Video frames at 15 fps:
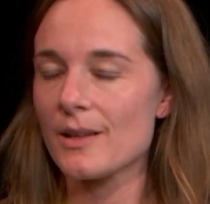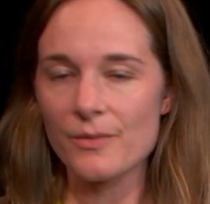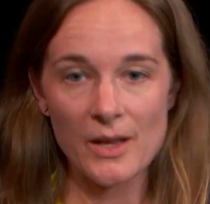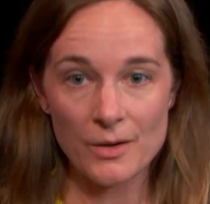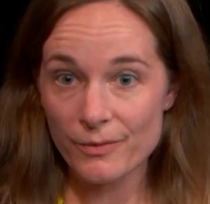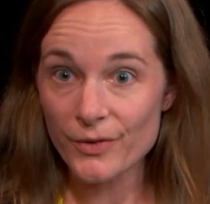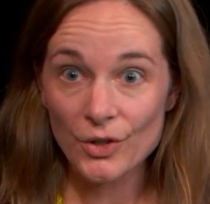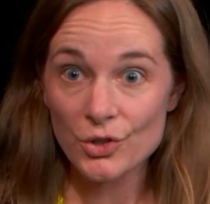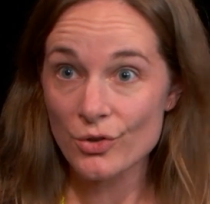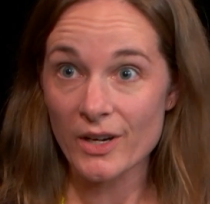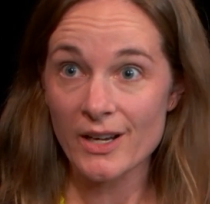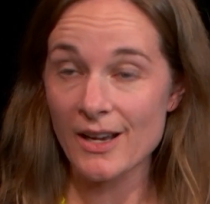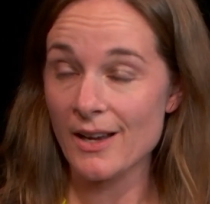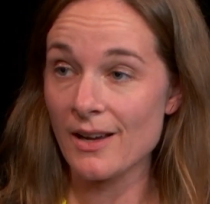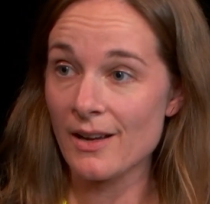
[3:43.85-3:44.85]

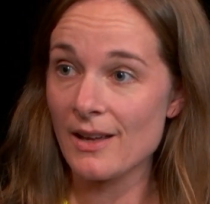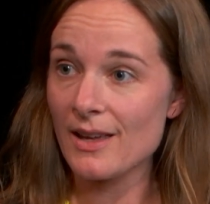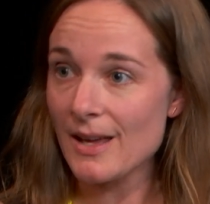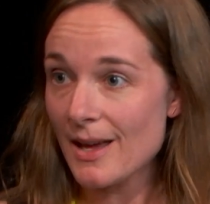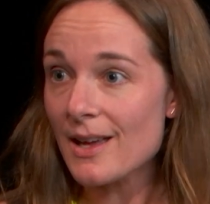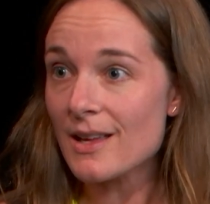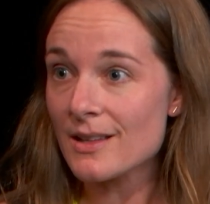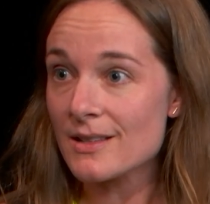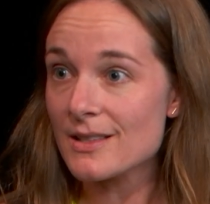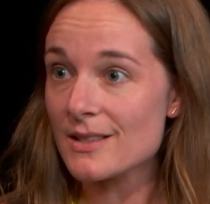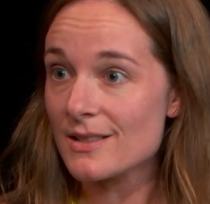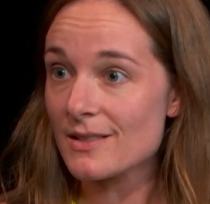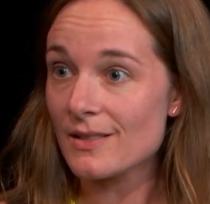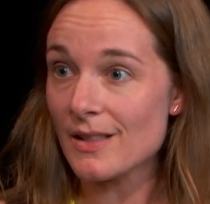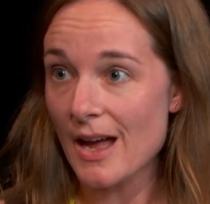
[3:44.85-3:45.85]
infiltrating
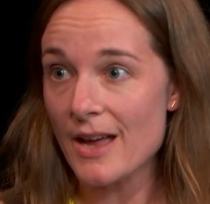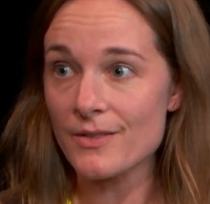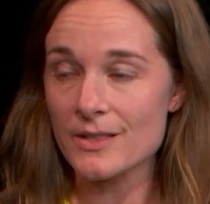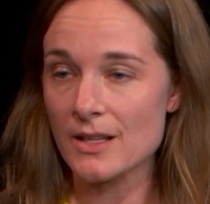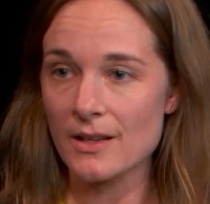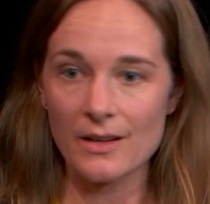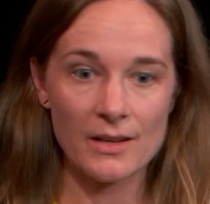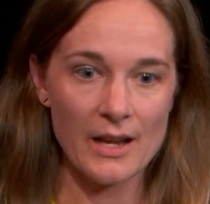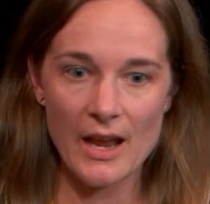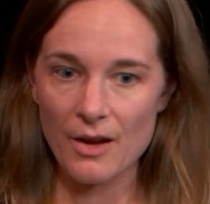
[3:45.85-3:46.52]
kids' lives in